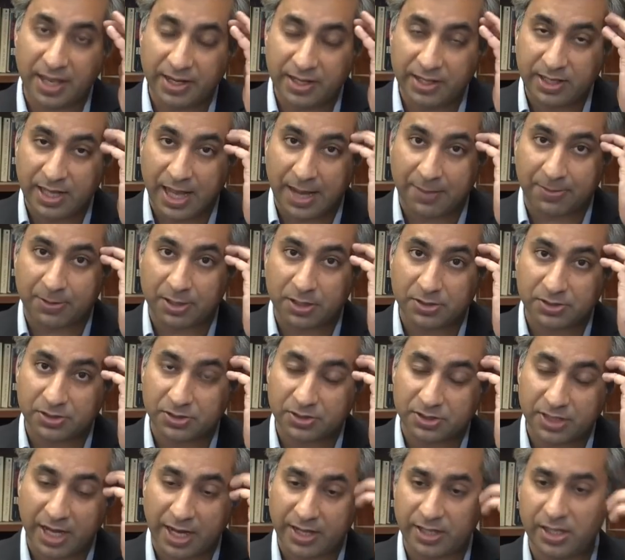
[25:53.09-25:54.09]
any capitalist
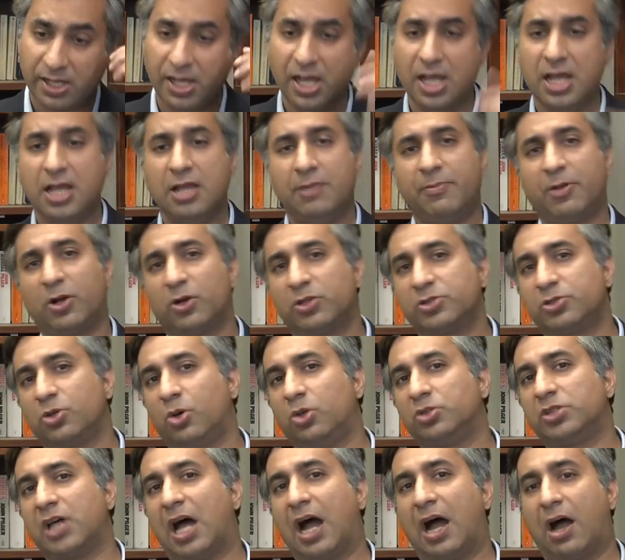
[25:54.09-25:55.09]
society because
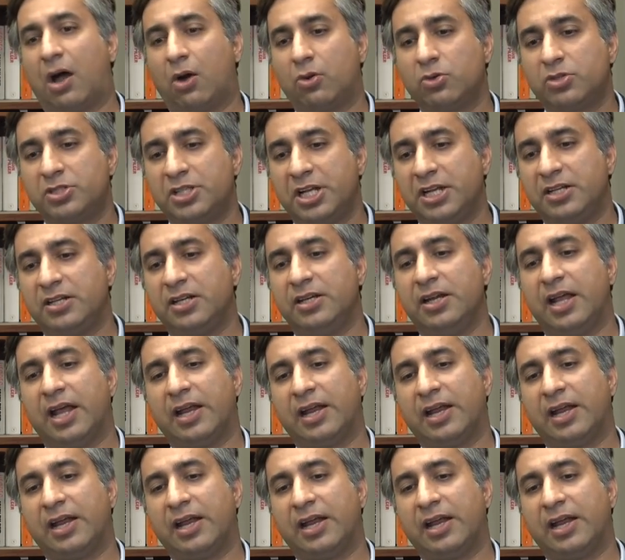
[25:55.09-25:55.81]
those are outdated,